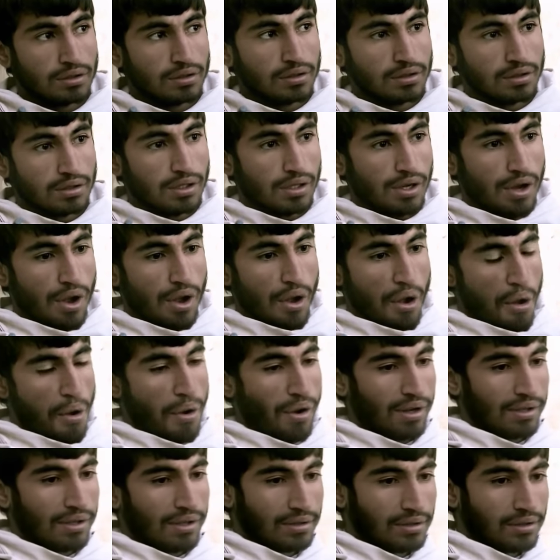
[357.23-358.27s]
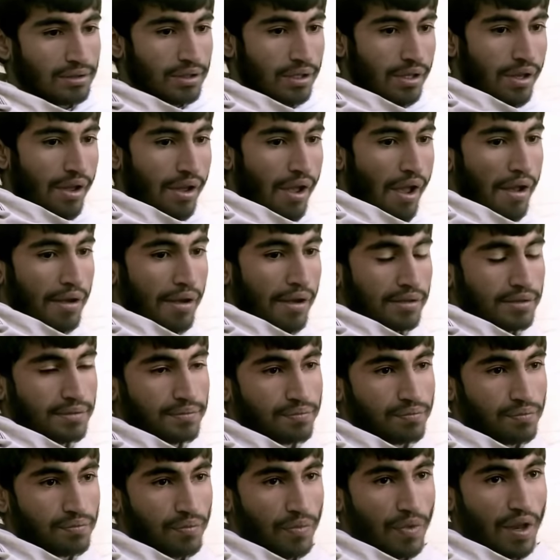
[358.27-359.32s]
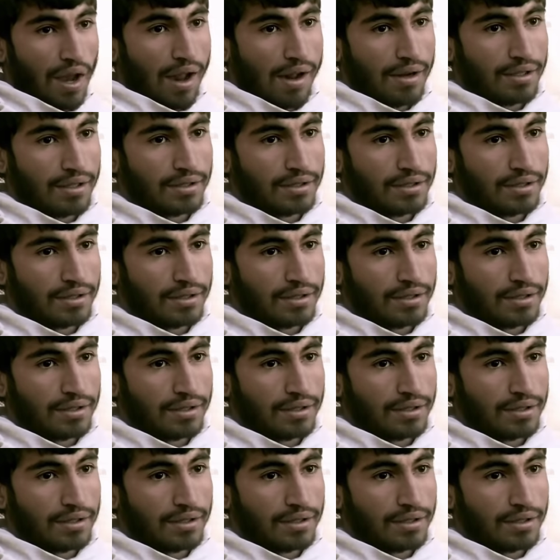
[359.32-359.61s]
and they'll reimburse you for it. Poor guy.